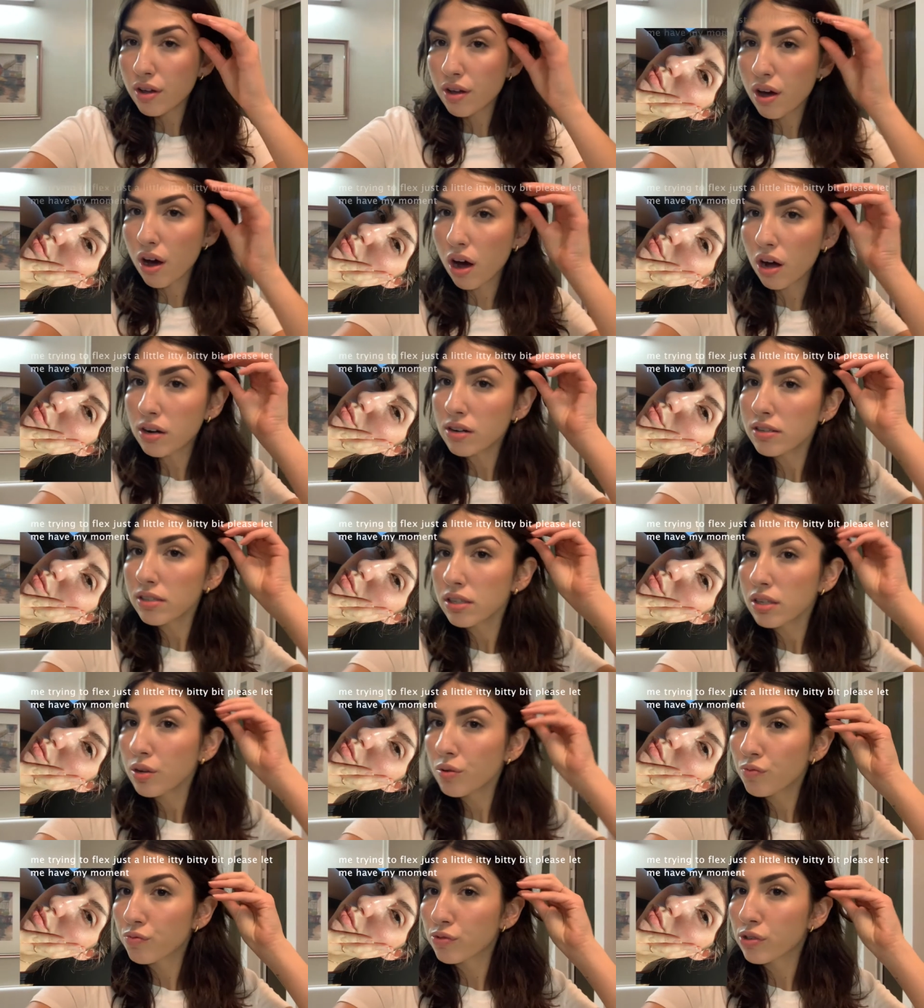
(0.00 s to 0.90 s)

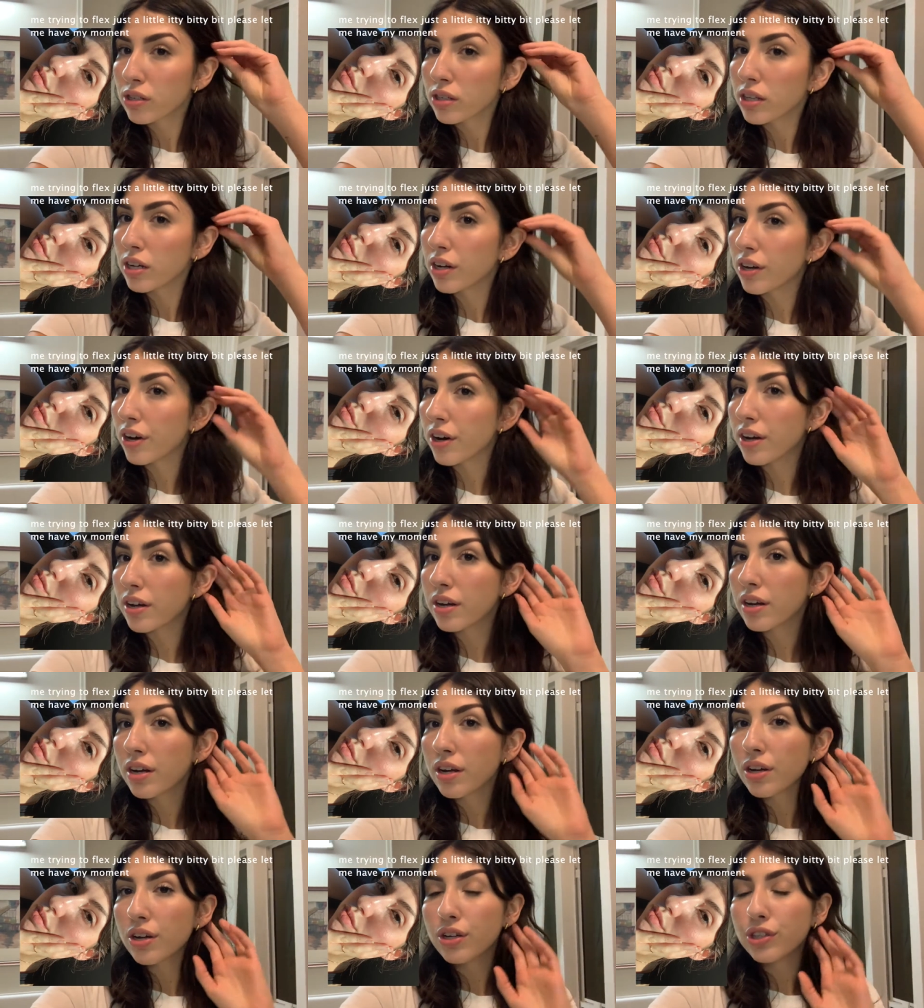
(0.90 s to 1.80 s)
honestly really good.
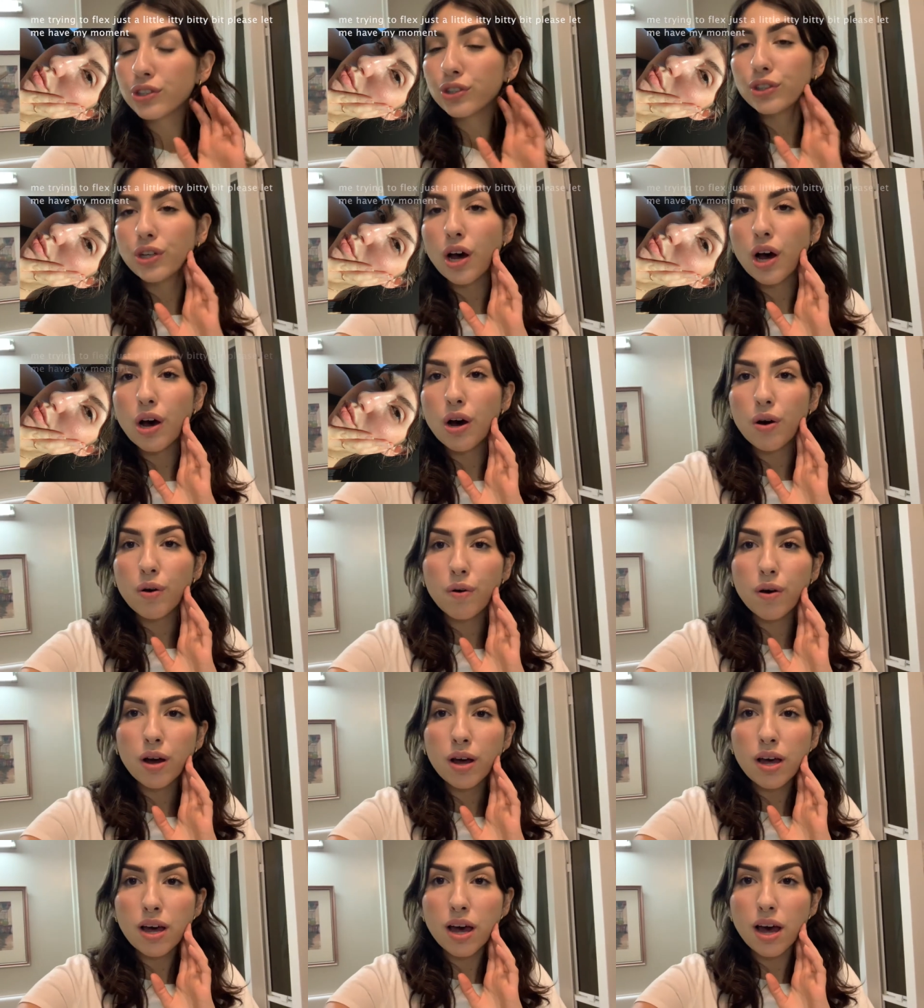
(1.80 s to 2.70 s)

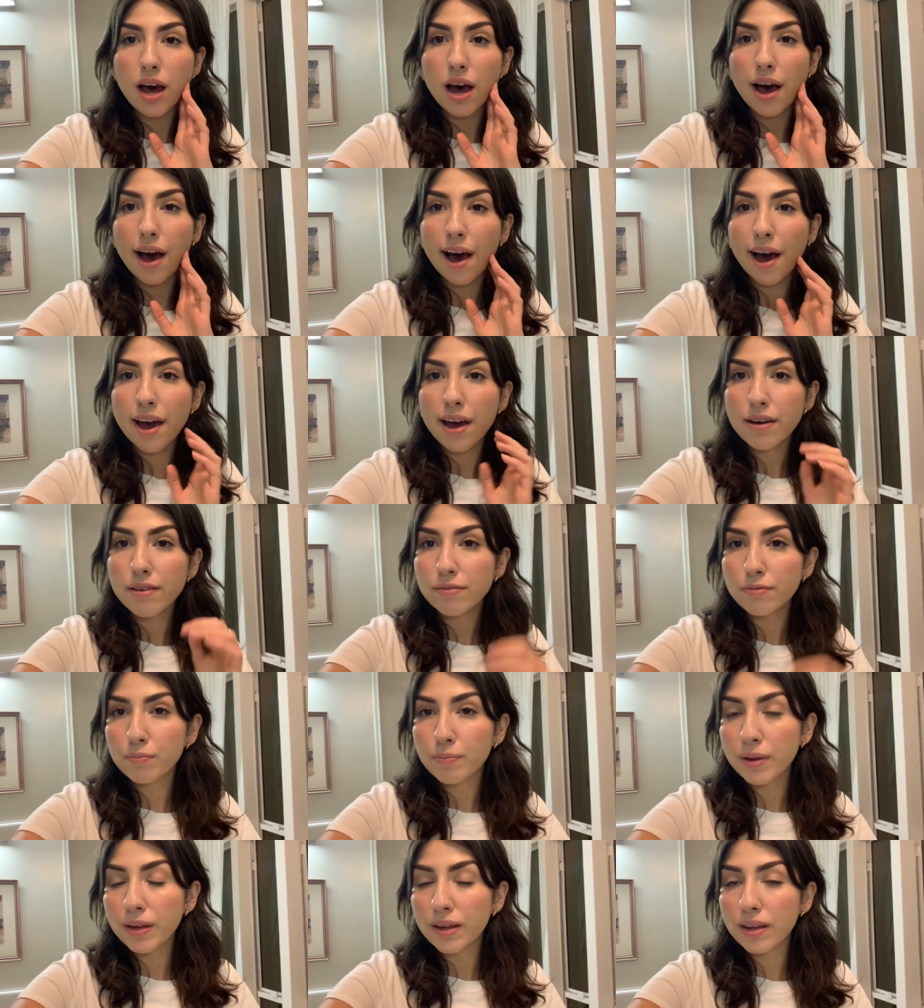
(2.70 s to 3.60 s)
So I
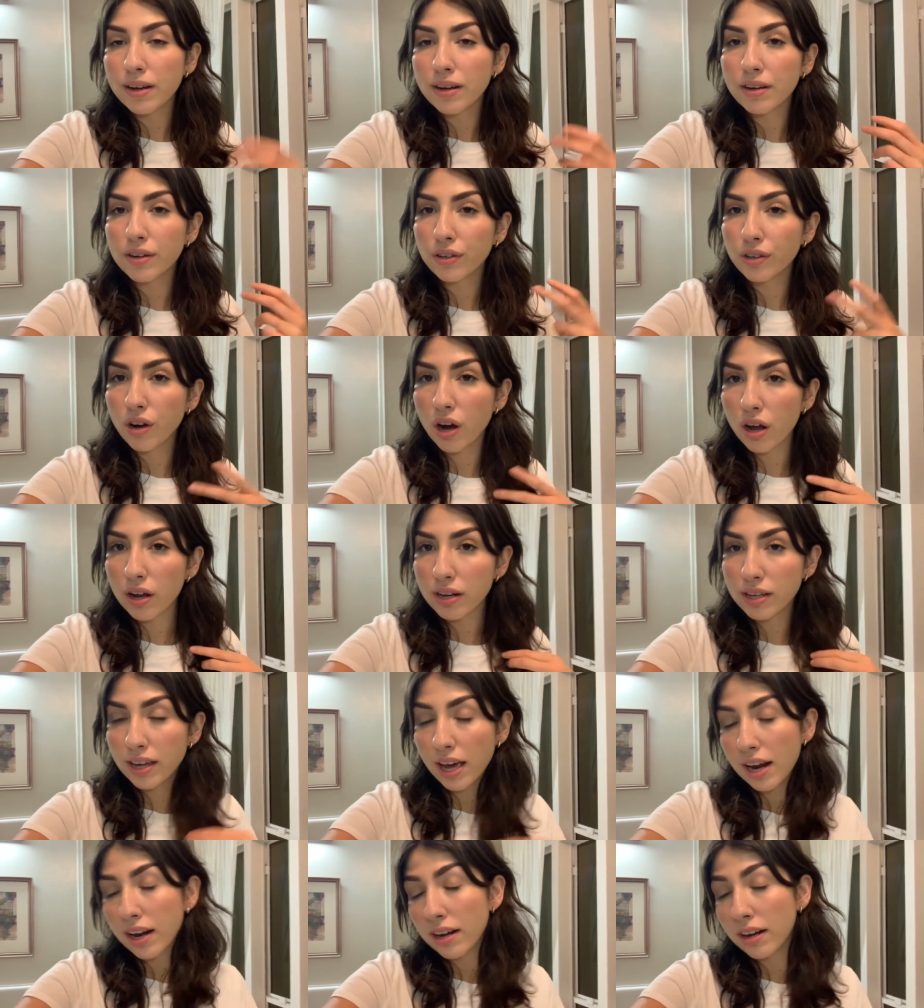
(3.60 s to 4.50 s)
have been
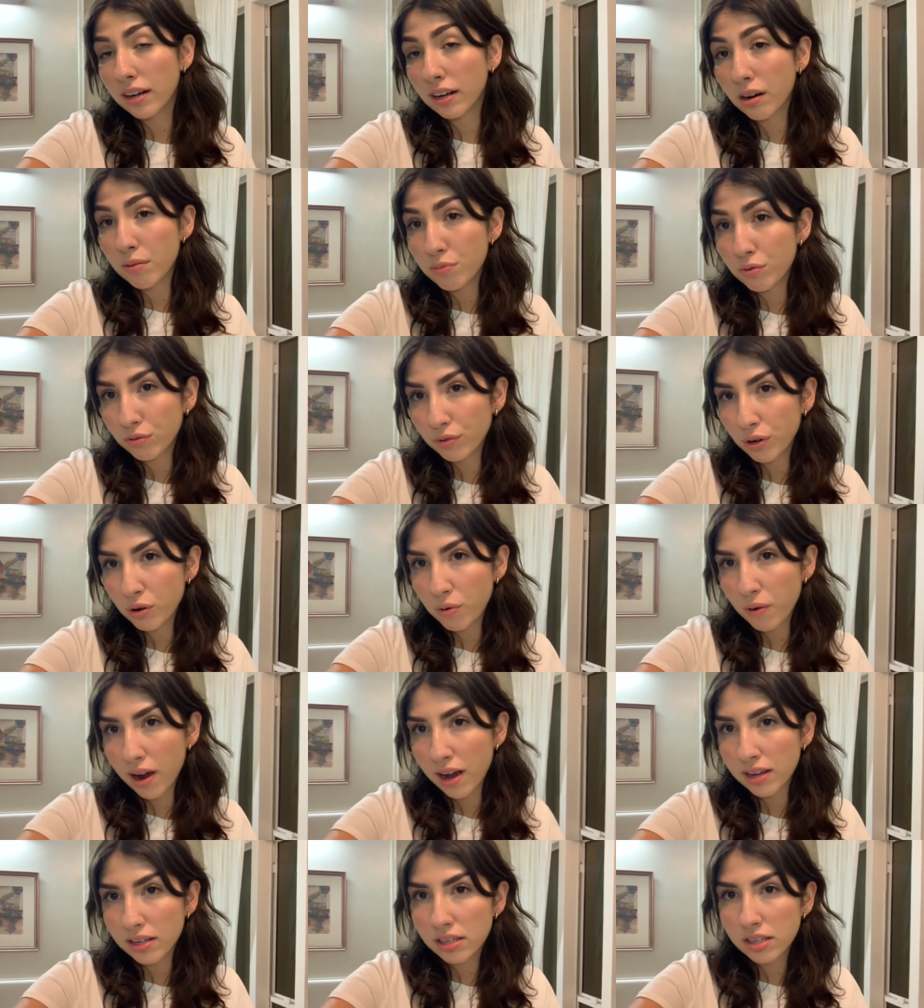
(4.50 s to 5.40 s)
getting a couple
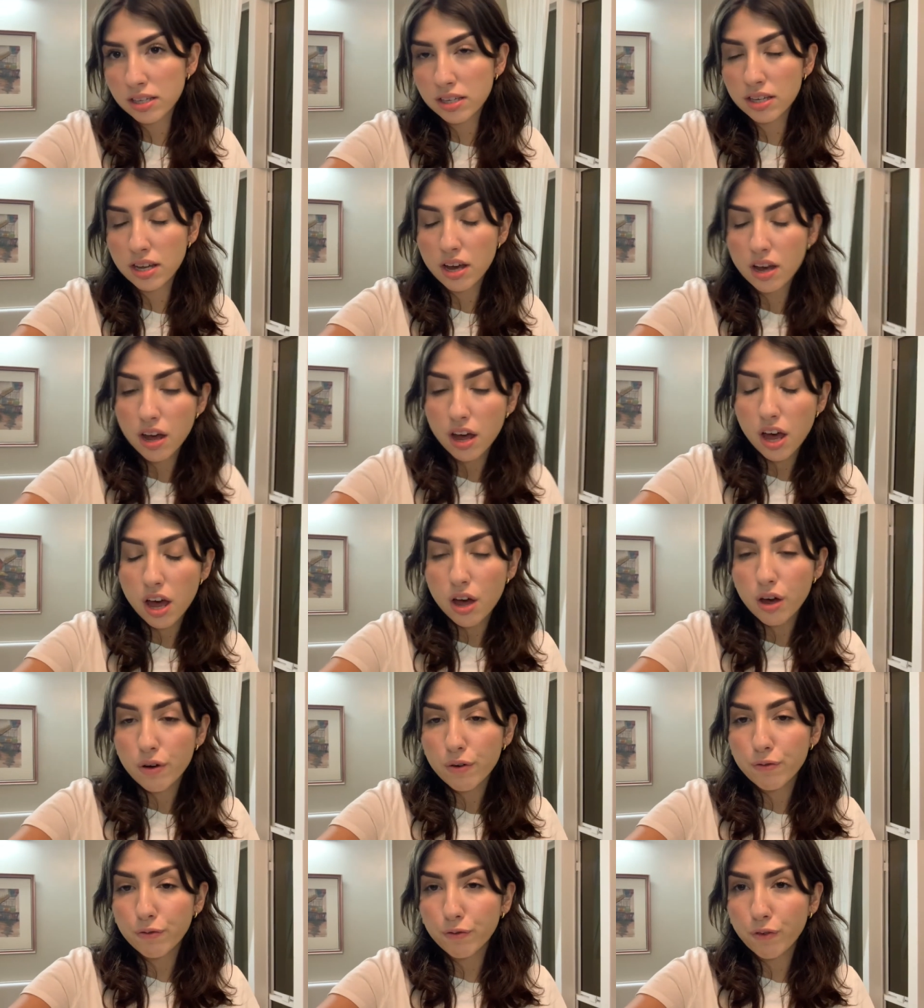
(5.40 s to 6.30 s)
requests
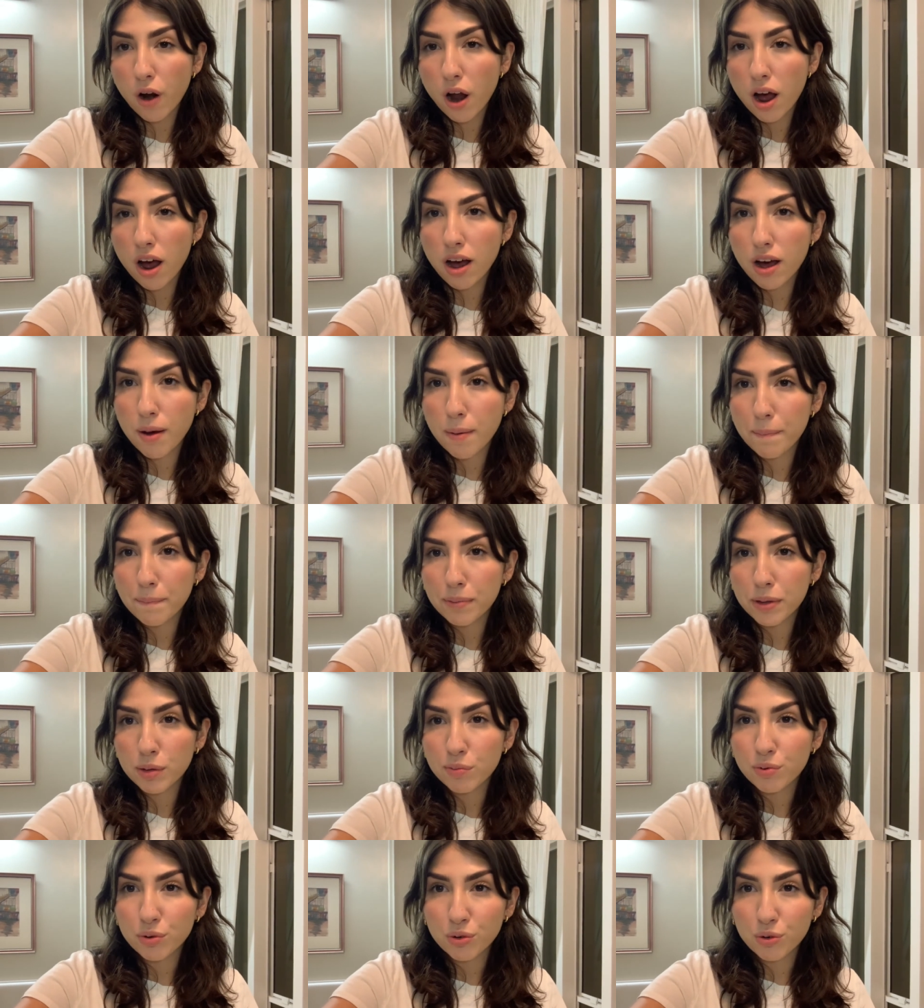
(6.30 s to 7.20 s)
from
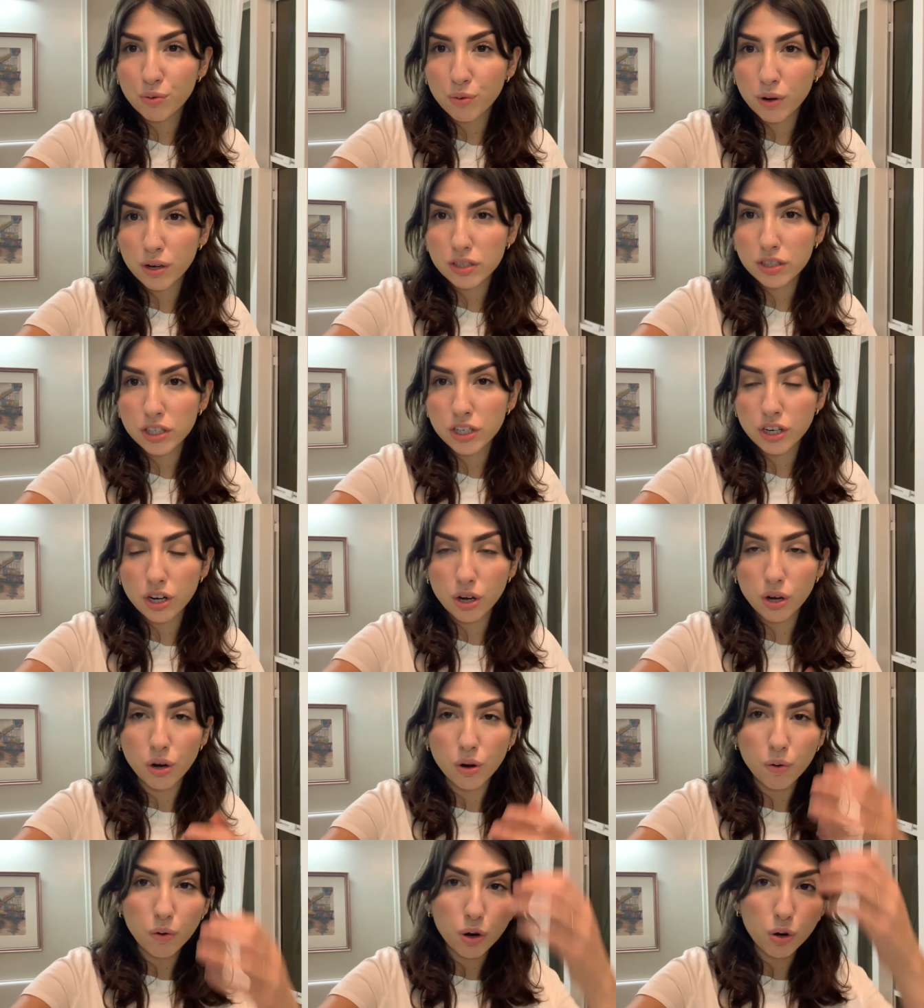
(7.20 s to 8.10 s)
people who want to
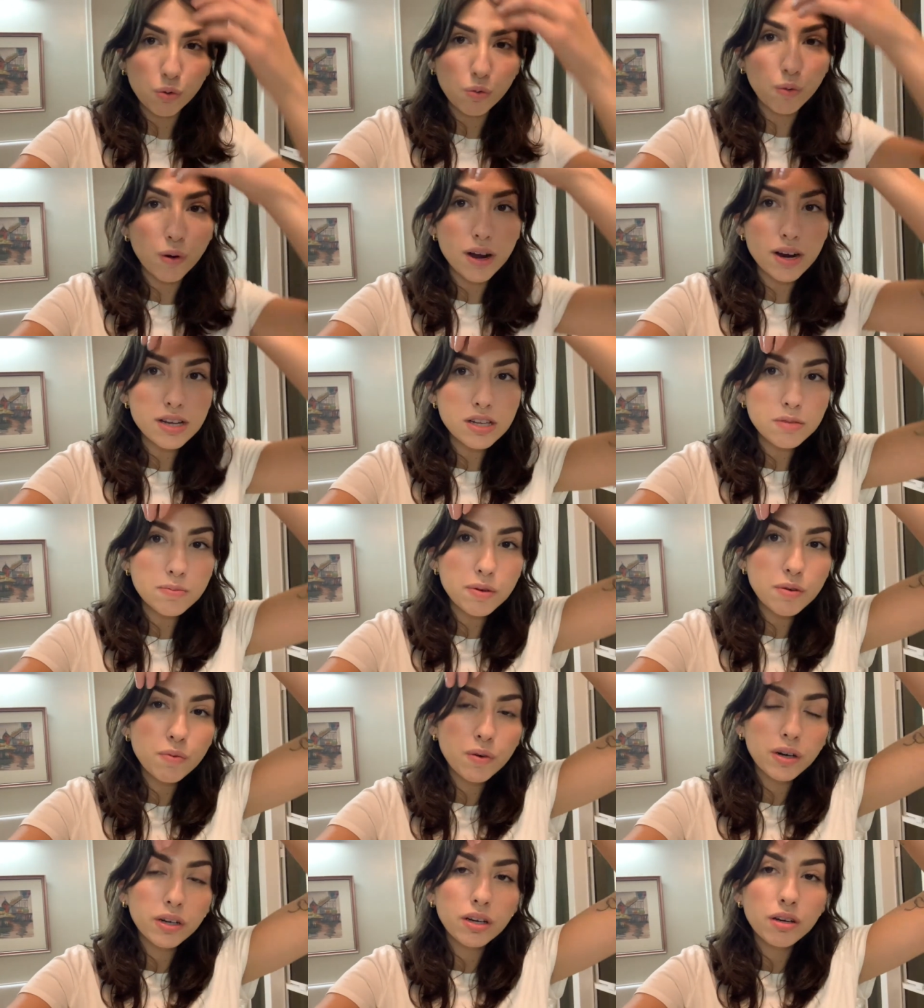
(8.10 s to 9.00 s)
know what has been
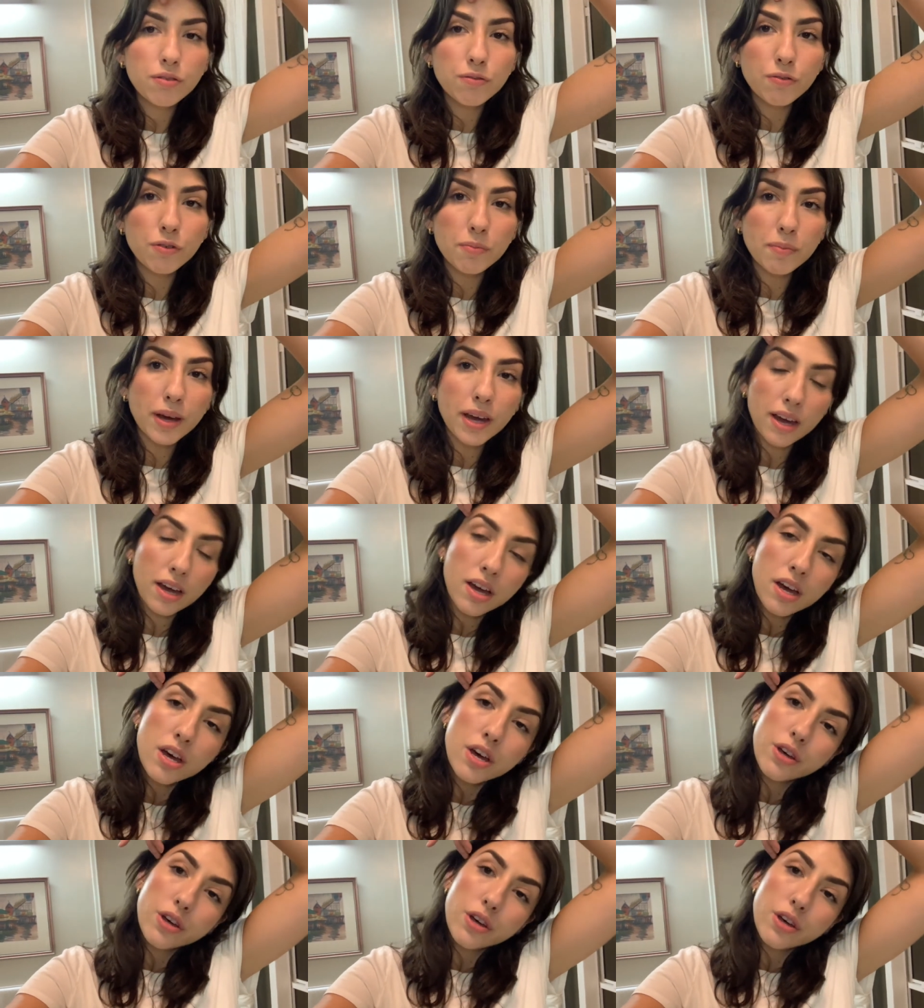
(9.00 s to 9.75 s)
working for me.